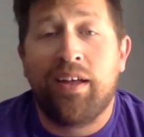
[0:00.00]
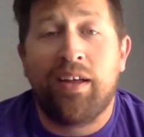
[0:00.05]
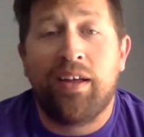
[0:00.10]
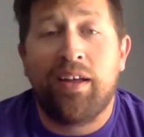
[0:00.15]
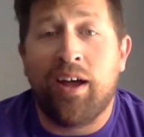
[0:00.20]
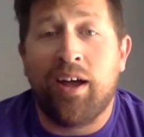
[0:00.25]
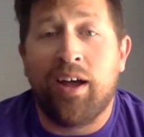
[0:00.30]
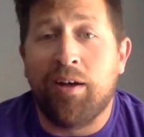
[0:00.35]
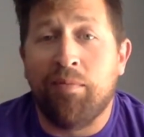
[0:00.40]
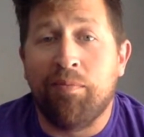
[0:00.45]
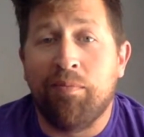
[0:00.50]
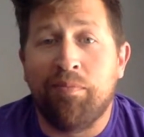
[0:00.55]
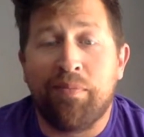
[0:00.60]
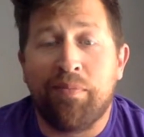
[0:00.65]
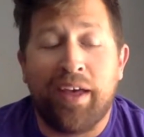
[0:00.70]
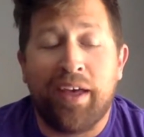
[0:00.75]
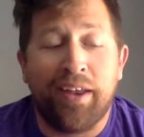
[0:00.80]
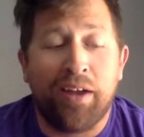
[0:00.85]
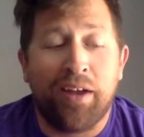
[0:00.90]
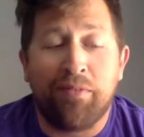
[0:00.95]

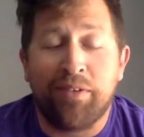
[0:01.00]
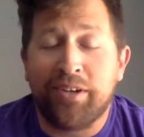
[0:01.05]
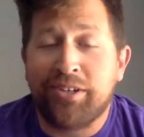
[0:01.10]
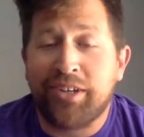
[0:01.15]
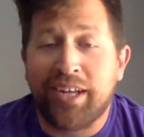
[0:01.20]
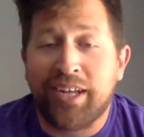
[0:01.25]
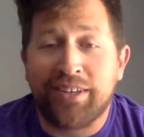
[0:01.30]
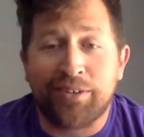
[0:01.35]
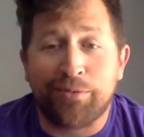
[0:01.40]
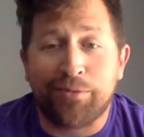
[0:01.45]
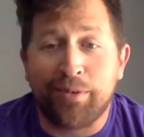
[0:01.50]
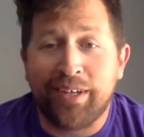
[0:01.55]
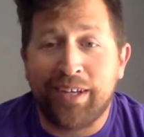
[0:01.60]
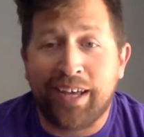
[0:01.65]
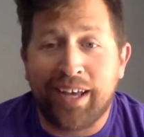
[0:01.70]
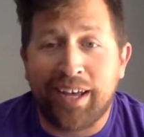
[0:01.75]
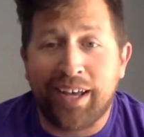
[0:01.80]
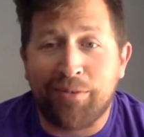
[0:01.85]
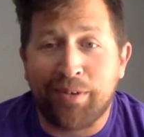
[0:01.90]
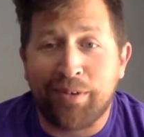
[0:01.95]
and every chance that we
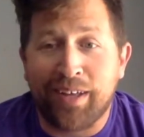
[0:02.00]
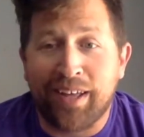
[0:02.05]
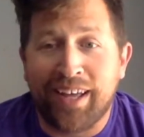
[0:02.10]
had